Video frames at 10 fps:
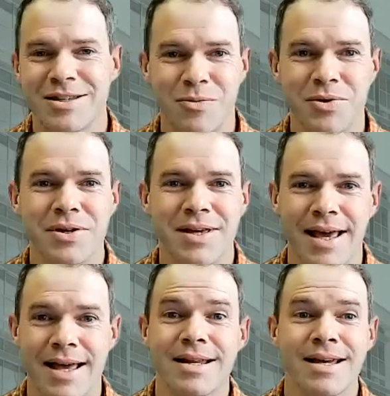So we're looking
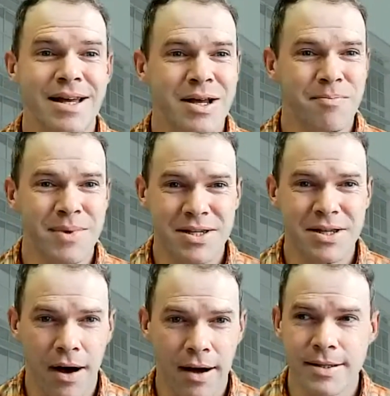at
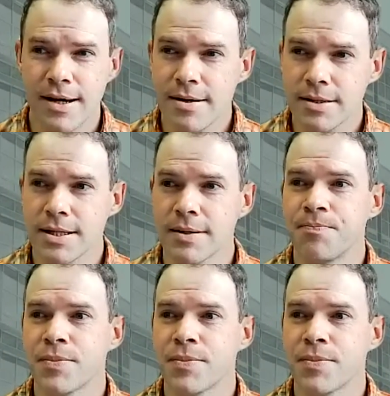misconduct